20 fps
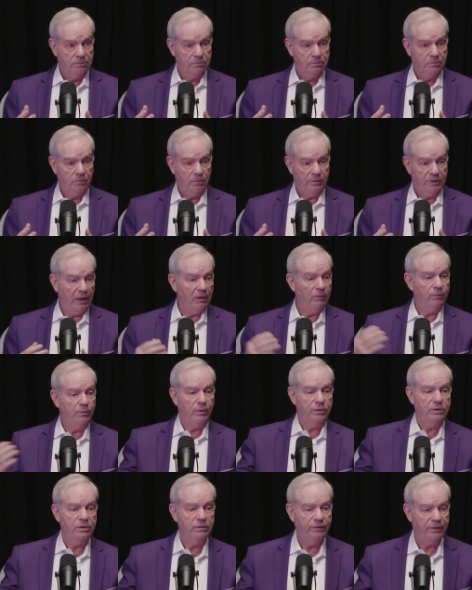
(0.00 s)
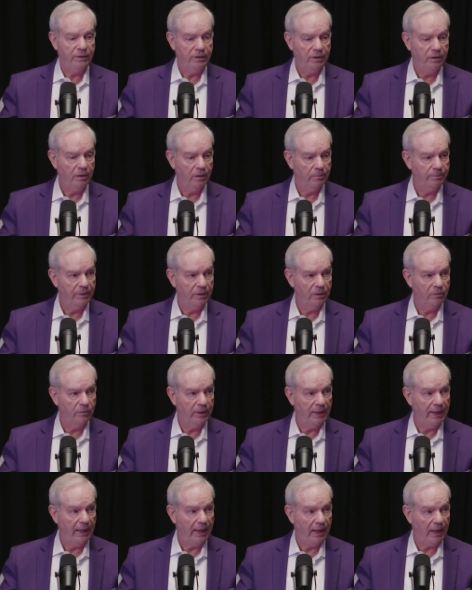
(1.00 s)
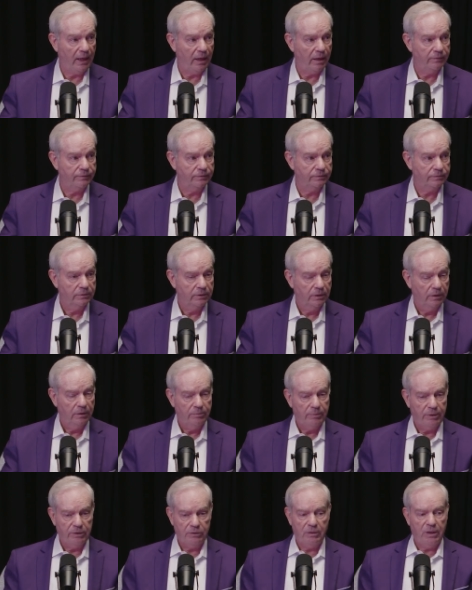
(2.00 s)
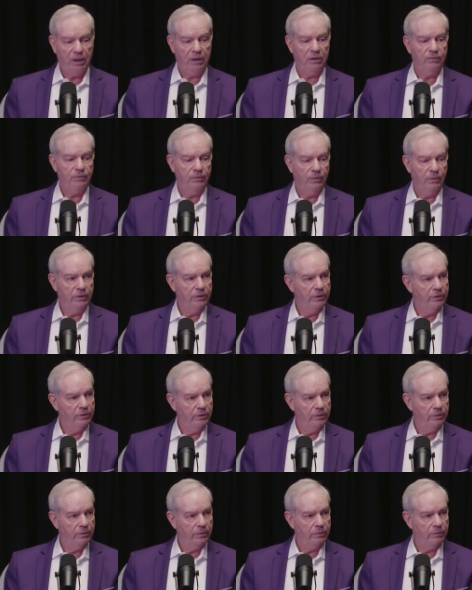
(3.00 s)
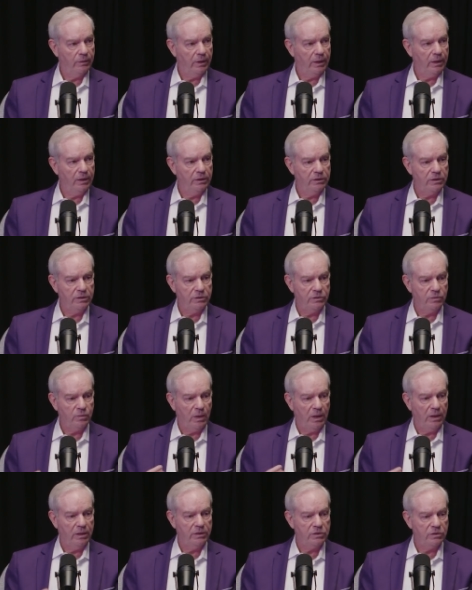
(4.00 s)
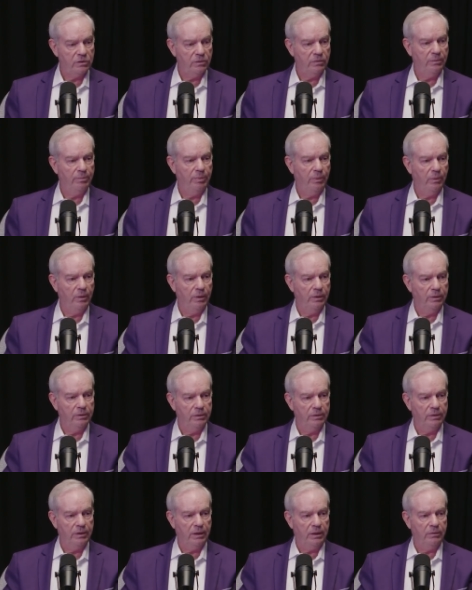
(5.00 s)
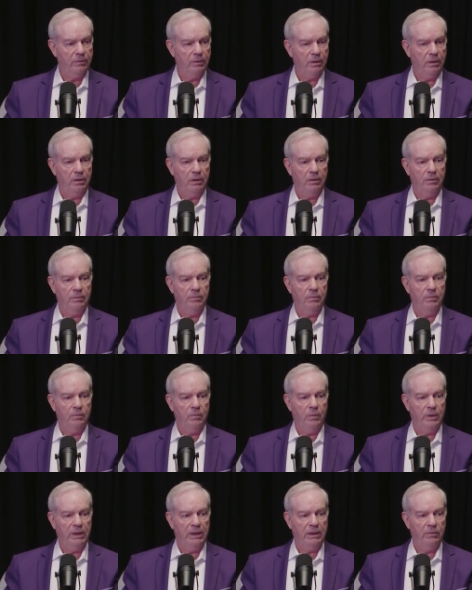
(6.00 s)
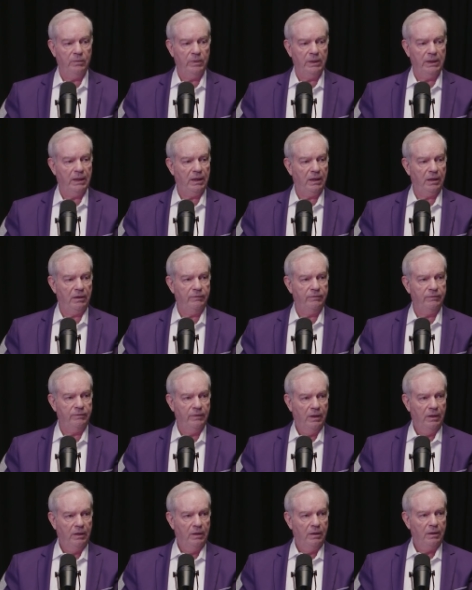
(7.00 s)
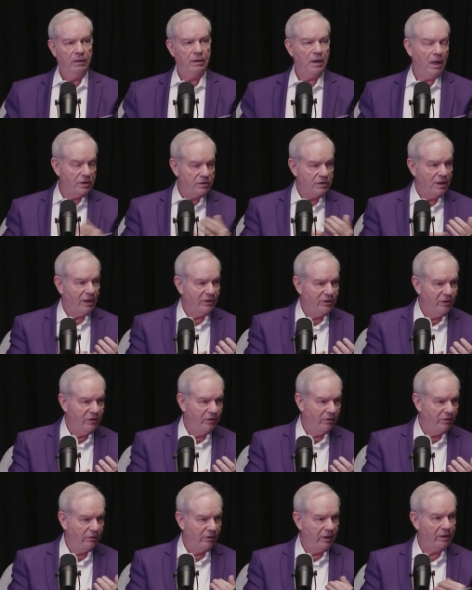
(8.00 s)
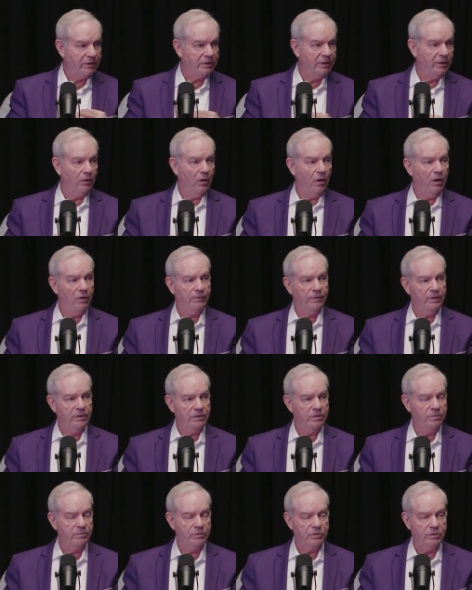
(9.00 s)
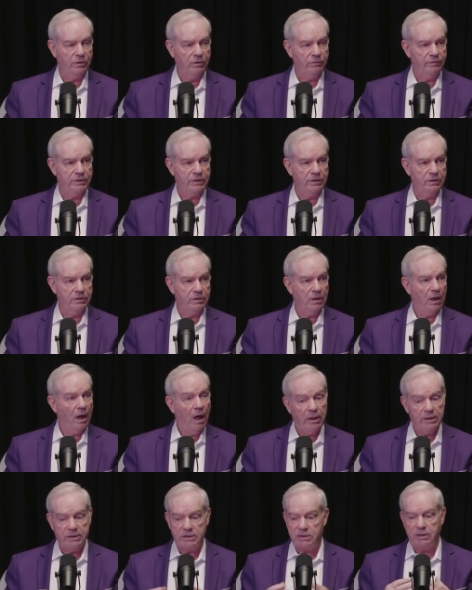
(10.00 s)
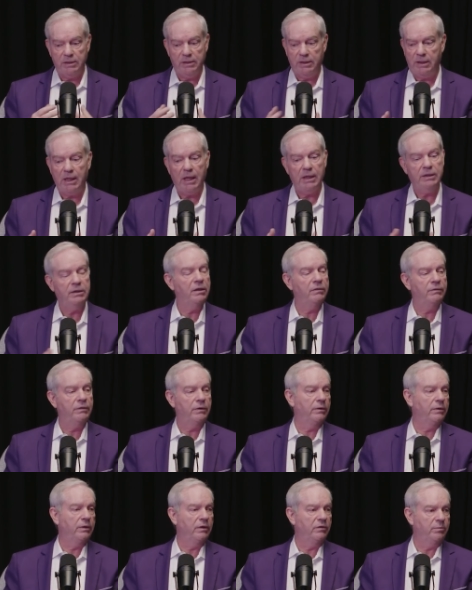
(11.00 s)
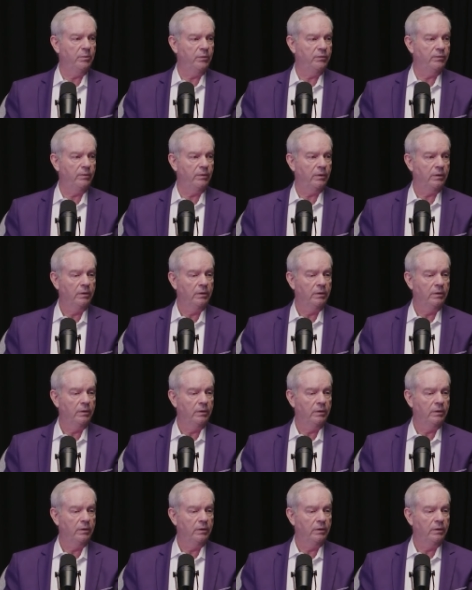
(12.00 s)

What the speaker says: that a Fortune 50 company would have, but you can't afford to do it, right? And so this is why it's so important that we have guys like you that are out there offering some services, honestly, that I'd never heard of before.